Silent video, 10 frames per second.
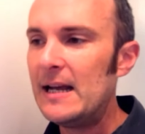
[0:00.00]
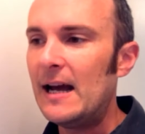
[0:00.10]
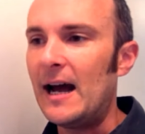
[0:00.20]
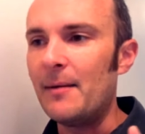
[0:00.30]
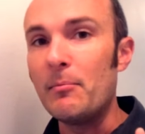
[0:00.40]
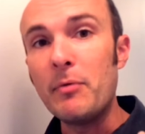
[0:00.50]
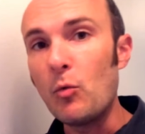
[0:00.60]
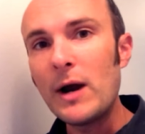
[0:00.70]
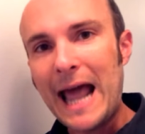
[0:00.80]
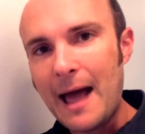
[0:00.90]
Um, but
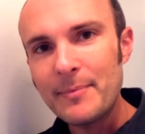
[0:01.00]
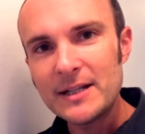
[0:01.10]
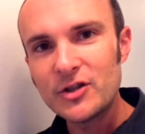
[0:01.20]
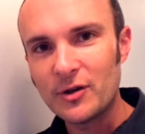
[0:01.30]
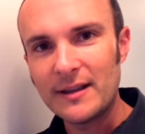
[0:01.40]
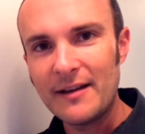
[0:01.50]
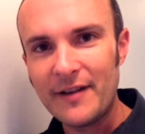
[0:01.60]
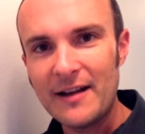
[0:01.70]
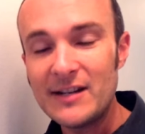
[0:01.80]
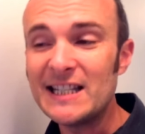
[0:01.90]
what happens during that
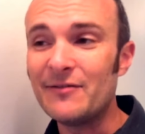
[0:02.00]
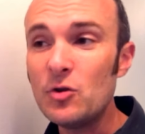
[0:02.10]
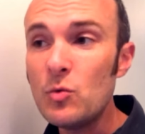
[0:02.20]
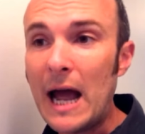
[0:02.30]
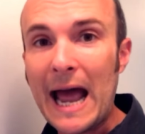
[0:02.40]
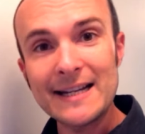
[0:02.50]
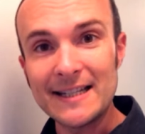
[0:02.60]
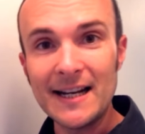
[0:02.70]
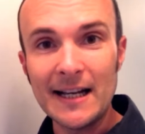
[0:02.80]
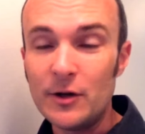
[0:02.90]
five days, if you
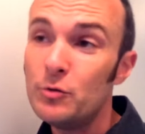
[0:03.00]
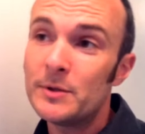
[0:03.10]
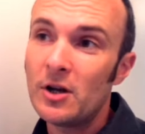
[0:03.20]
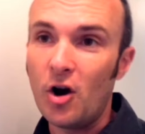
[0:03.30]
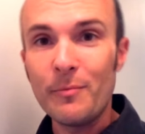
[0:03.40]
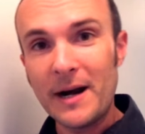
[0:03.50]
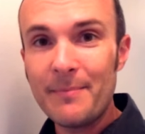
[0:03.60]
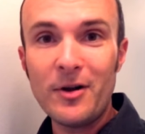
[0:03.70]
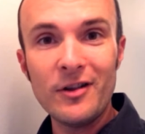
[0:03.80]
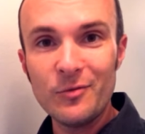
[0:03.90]
accidentally, oops, open
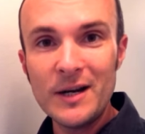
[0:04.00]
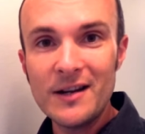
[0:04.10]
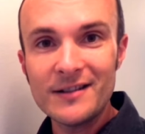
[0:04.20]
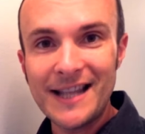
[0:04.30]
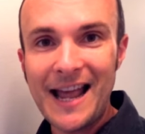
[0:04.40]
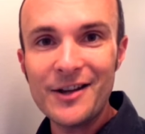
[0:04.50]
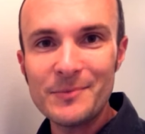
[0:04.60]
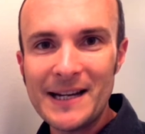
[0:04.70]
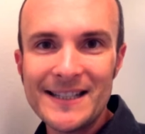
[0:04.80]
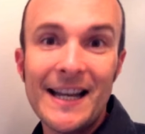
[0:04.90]
up all the windows in the house
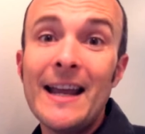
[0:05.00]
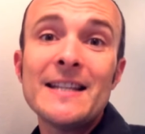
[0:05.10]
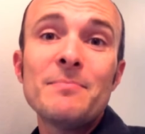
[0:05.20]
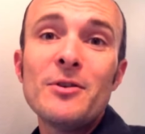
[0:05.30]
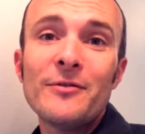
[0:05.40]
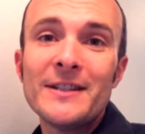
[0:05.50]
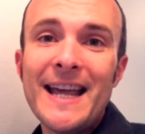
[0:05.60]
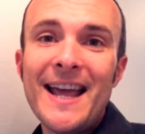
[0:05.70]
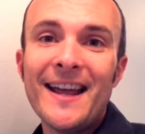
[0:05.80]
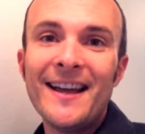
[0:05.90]
because, like, it's a beautiful
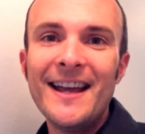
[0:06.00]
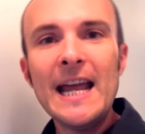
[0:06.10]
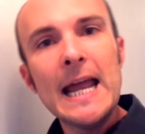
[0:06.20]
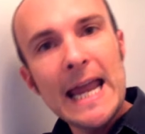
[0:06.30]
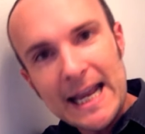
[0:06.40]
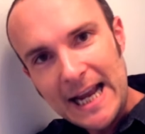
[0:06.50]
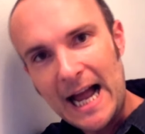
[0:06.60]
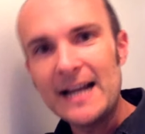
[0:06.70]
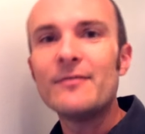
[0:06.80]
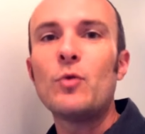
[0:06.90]
day, it
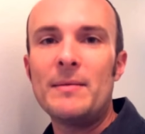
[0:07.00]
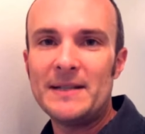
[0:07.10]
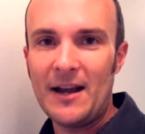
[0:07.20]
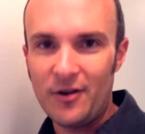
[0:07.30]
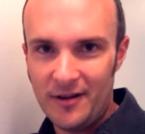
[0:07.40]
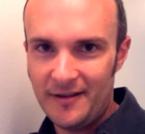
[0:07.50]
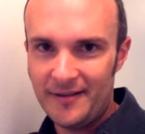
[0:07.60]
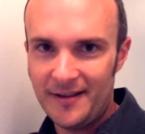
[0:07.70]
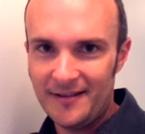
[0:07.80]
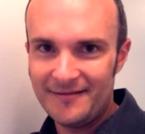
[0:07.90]
kind of wipes out all of
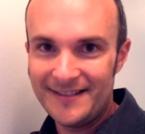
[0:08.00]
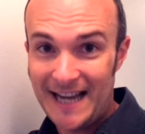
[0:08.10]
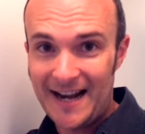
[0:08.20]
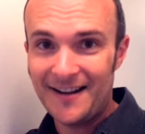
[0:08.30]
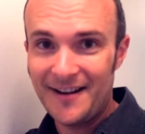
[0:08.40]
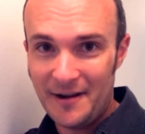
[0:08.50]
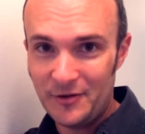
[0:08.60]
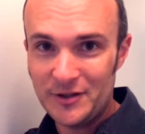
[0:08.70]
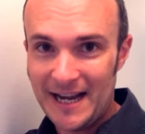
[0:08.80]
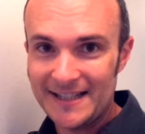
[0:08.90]
the data of your
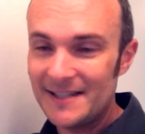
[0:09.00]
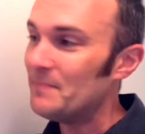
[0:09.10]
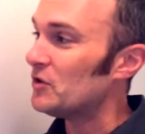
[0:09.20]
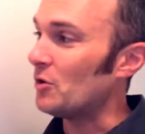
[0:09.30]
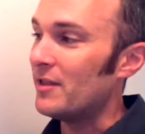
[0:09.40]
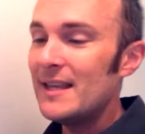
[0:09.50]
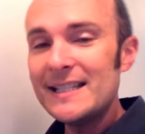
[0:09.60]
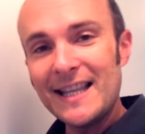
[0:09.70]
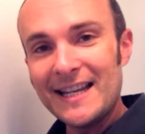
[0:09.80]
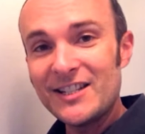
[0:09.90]
test. So this
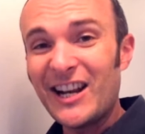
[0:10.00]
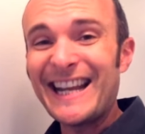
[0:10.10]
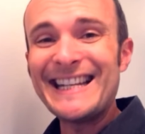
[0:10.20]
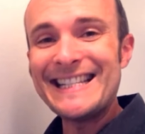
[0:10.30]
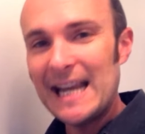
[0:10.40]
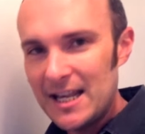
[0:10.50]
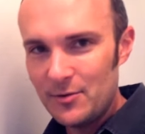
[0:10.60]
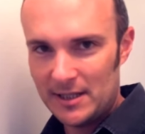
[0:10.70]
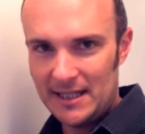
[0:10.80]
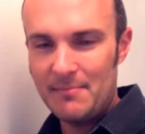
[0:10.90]
thing is going to
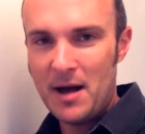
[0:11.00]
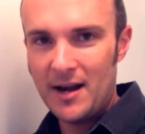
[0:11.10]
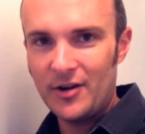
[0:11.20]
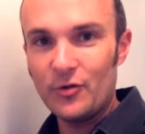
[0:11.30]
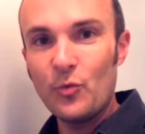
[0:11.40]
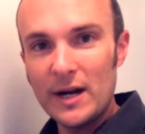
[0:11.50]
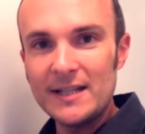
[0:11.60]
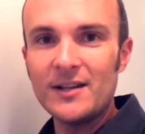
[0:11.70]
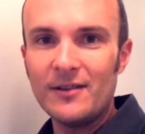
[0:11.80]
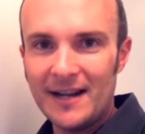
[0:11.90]
continuously monitor what is
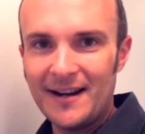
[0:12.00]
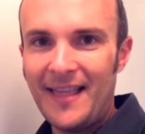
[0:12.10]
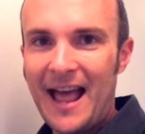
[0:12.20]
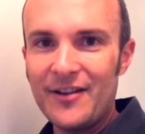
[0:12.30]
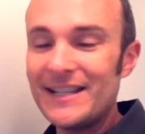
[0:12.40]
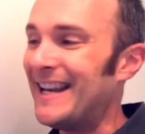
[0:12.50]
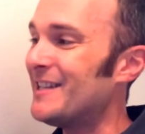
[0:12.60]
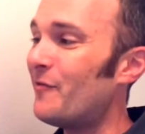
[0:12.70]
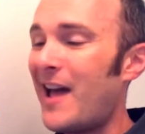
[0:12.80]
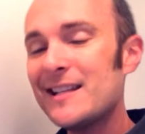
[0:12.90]
going on in the house. And it's
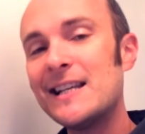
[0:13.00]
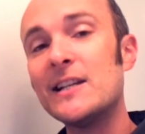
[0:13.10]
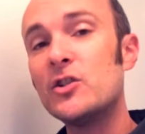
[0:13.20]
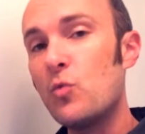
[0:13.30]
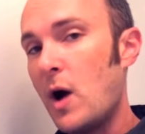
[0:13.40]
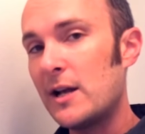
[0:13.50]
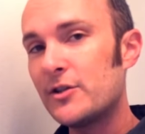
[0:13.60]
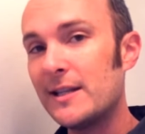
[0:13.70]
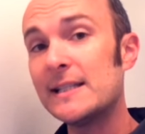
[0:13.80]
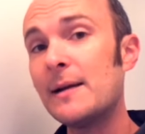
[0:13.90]
fascinating to watch
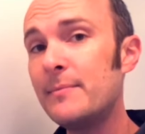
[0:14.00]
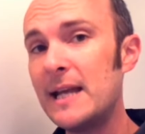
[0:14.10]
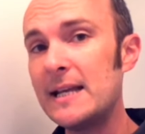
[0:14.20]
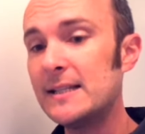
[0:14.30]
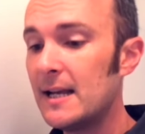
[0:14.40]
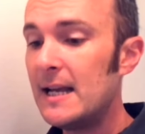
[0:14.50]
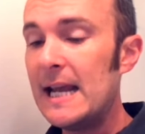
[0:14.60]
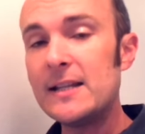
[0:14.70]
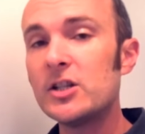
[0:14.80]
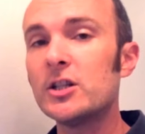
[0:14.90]
that some days
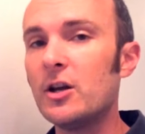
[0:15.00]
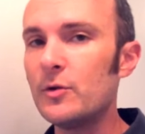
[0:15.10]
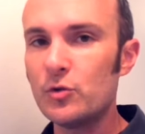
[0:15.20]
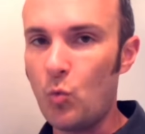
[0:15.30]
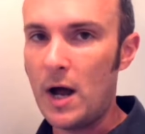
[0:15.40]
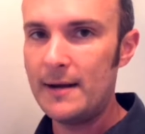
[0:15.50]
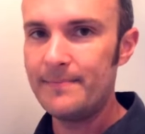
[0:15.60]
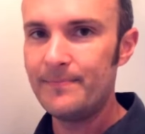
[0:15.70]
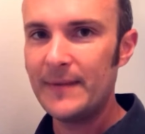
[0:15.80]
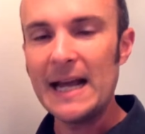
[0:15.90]
it's as low as one,
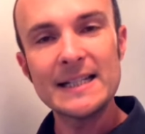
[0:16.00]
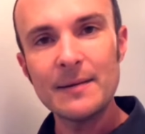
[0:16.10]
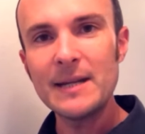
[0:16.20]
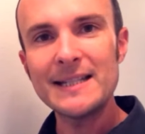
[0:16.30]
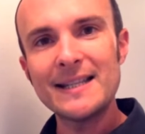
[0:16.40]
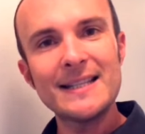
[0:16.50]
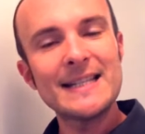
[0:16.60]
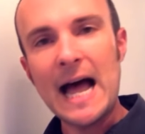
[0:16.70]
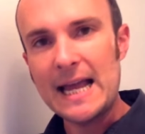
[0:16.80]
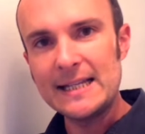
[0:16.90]
and some days it's as
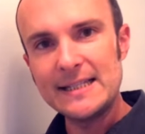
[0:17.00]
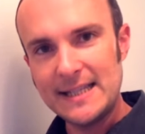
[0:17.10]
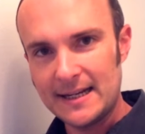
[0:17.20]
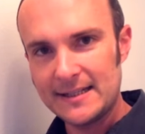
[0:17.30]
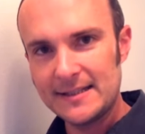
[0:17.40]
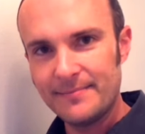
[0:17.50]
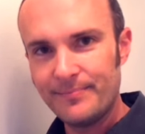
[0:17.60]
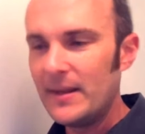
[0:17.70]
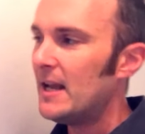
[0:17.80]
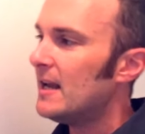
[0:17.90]
high as six.
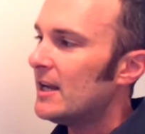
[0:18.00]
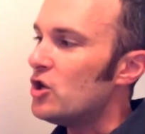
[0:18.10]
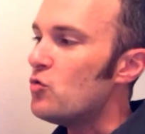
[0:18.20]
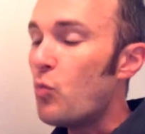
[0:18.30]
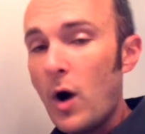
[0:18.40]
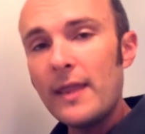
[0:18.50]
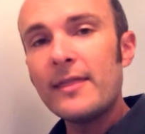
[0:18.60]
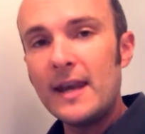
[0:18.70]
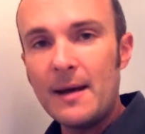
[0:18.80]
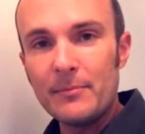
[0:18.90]
You want
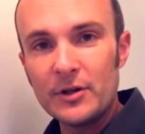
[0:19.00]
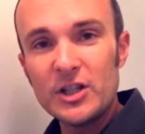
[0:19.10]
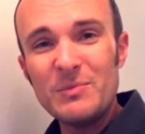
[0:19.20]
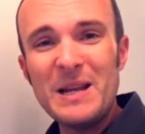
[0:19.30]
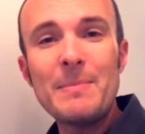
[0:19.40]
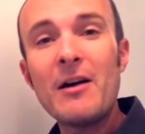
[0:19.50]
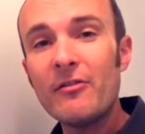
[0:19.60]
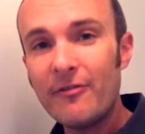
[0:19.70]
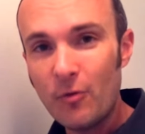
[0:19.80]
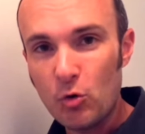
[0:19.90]
the number to be about
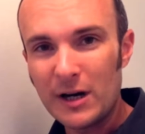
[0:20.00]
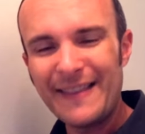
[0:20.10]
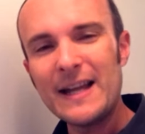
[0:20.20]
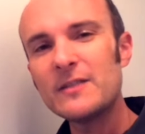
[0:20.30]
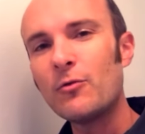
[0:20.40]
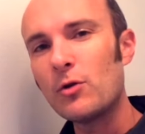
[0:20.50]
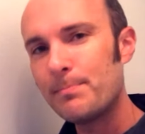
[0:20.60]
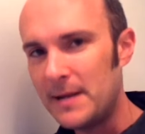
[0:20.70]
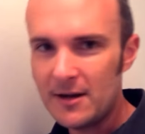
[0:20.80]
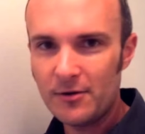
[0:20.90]
four, and that's four
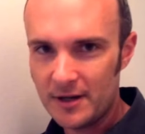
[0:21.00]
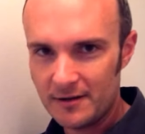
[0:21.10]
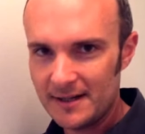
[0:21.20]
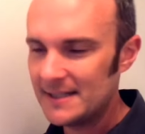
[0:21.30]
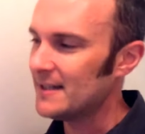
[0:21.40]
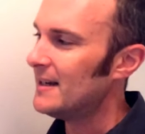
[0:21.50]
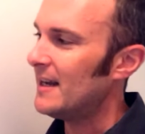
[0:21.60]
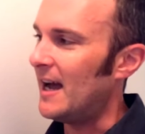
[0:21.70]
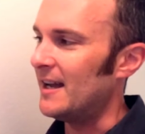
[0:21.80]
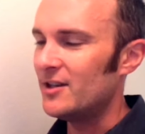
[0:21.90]
picocuries.
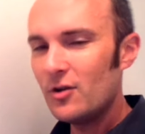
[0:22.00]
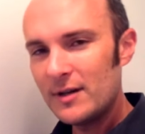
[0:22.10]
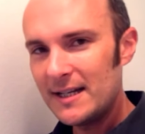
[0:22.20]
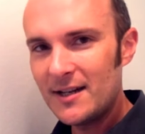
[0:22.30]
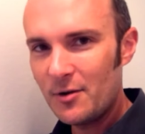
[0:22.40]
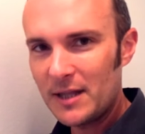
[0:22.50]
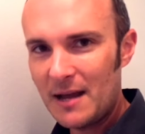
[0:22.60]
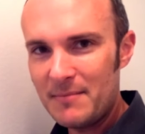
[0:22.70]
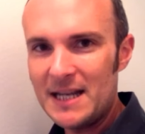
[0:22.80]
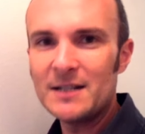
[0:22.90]
Uh, you don't need to know what that
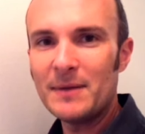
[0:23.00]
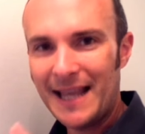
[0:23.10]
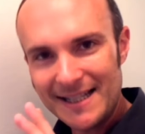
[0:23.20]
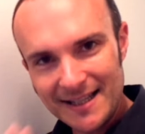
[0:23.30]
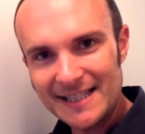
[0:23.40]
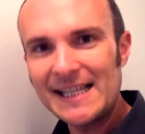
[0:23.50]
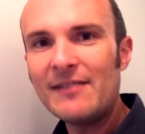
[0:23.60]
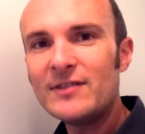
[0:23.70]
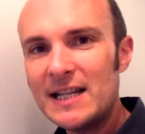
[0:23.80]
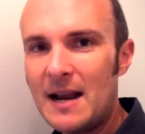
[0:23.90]
means, but that's the
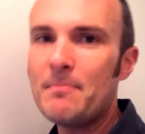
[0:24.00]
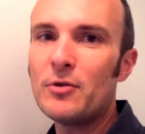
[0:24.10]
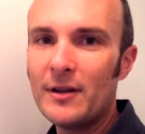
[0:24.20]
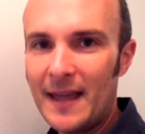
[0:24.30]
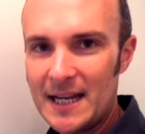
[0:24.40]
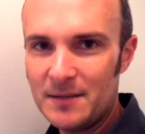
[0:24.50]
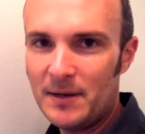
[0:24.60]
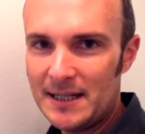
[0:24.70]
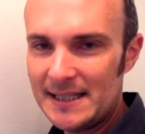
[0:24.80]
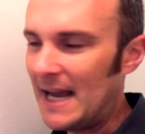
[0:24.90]
safety number that has
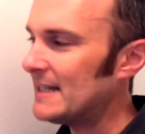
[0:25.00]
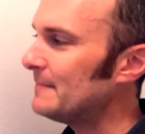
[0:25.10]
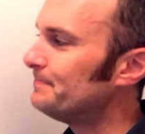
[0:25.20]
been set.